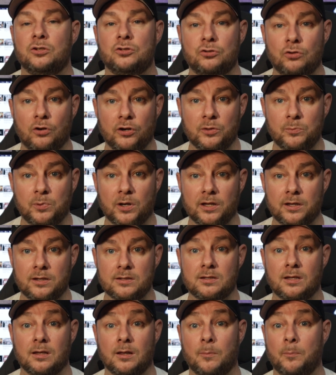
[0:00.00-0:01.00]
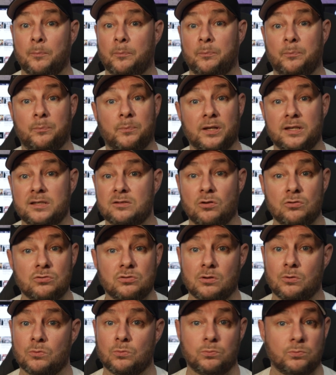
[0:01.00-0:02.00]
Droid players, please
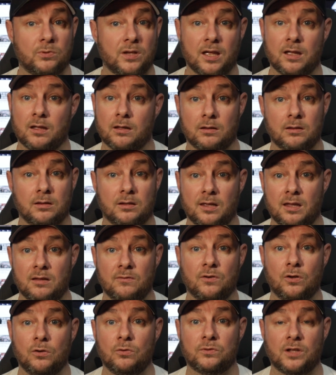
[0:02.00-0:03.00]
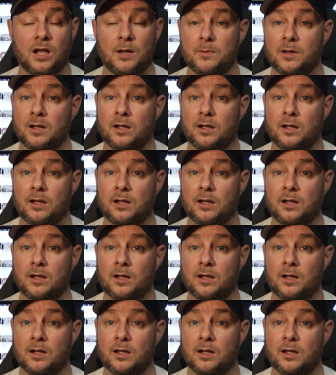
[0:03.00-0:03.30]
also get involved.